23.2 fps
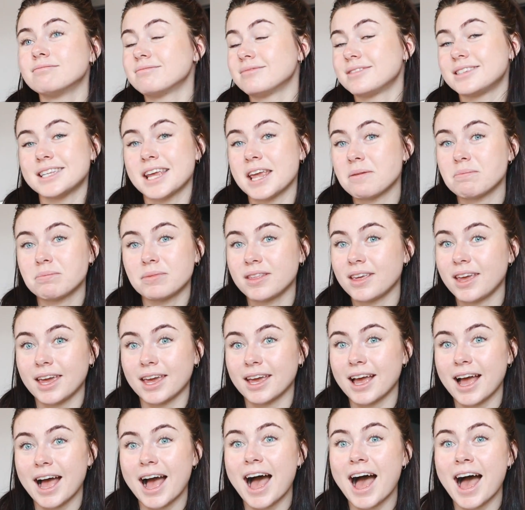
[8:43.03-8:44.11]
Same
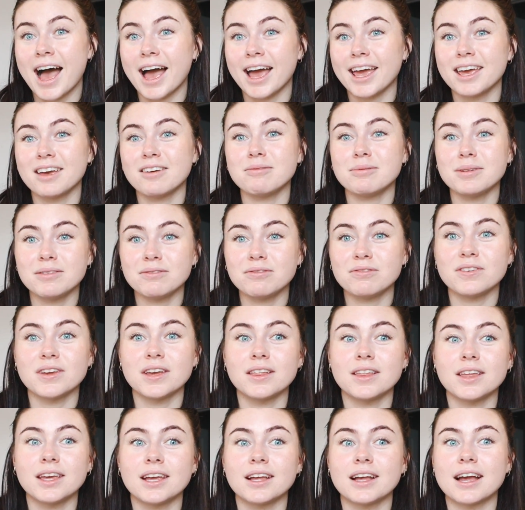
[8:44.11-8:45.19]
thing. I have been
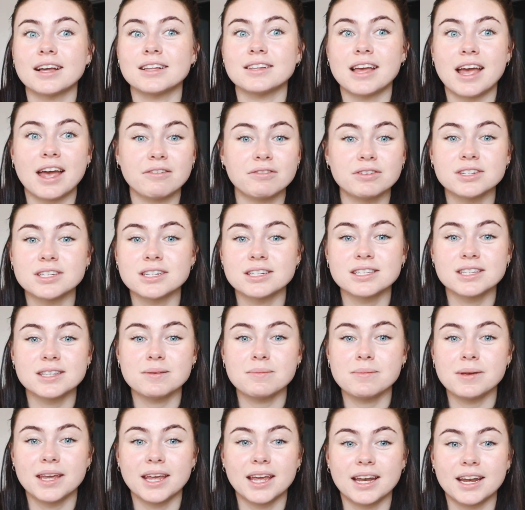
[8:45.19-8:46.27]
feeling ever since
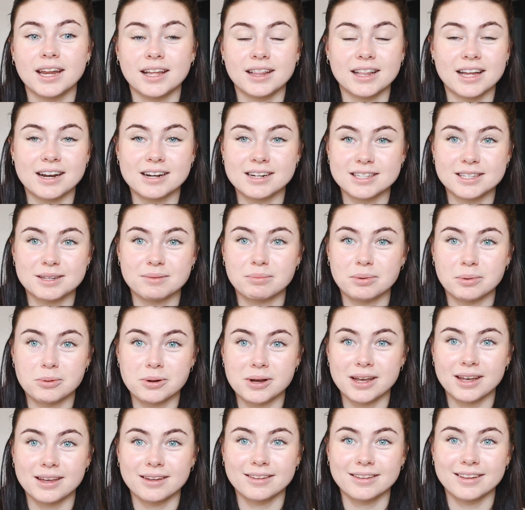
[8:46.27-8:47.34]
the beginning that it's a
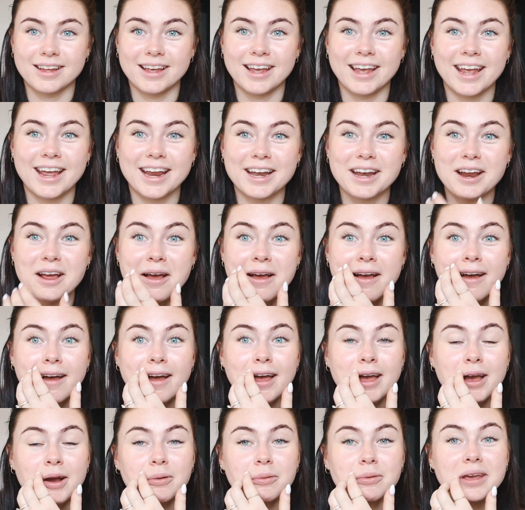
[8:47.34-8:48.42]
boy. And
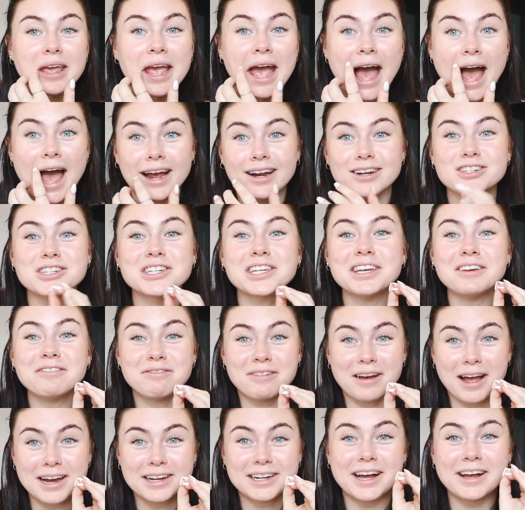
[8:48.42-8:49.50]
we actually
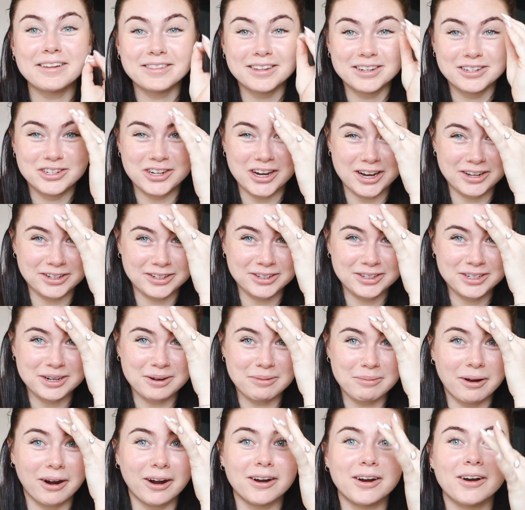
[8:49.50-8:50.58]
find out the gender
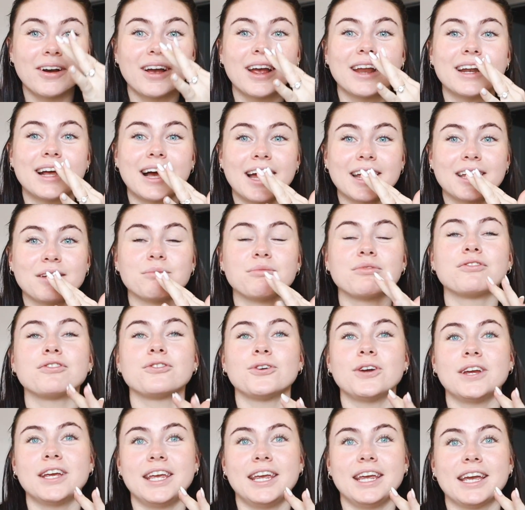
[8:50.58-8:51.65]
tomorrow, and I am
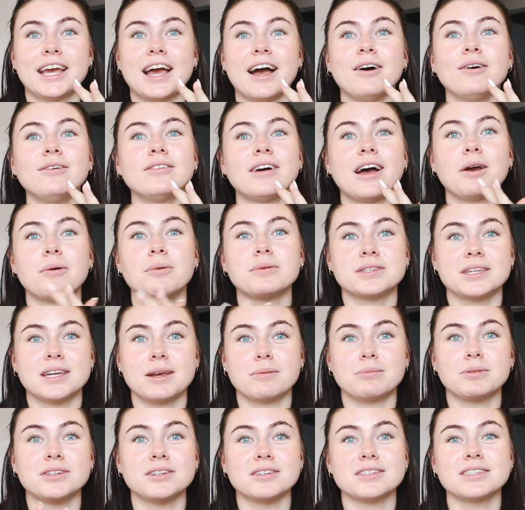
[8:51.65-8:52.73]
freaking out. I wasn't
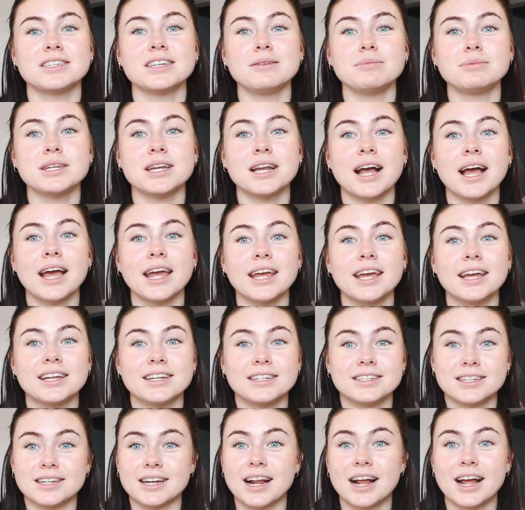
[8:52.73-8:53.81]
able to sleep tonight,
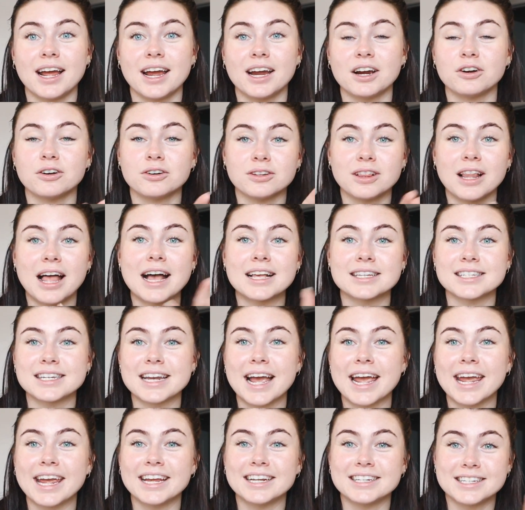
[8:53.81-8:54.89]
and tonight, or last
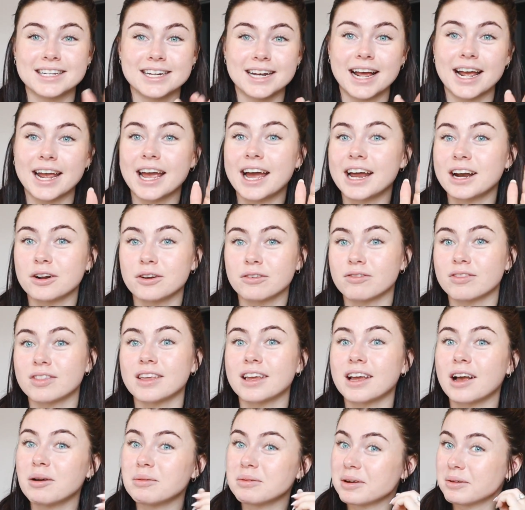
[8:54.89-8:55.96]
night and tonight, I don't even
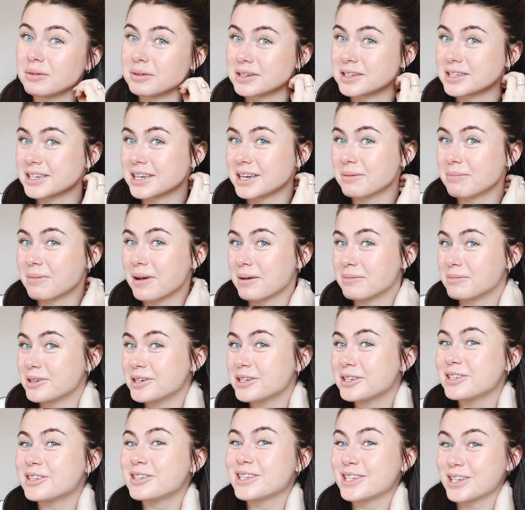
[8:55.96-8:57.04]
think I'll be able to sleep. I'm
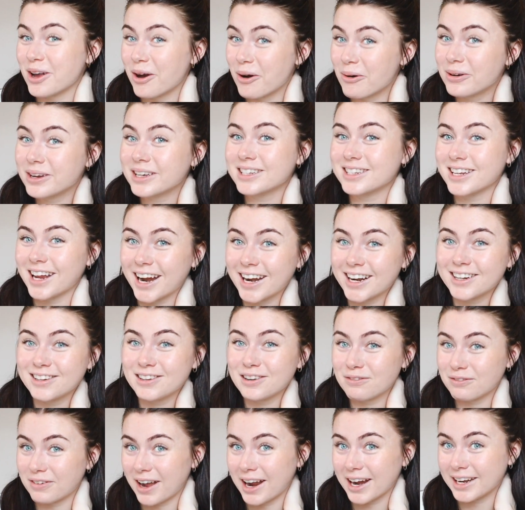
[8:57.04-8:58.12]
just so excited
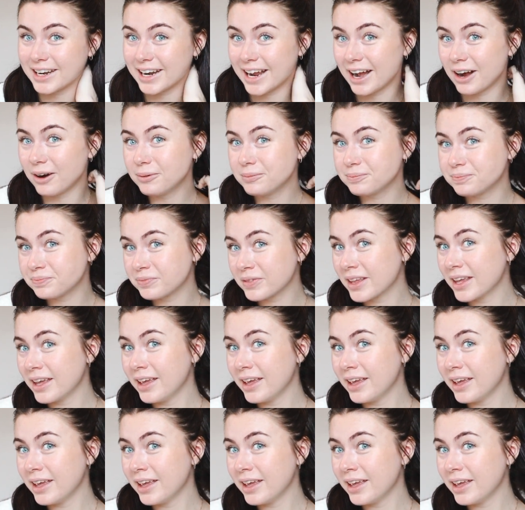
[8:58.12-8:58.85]
to find out.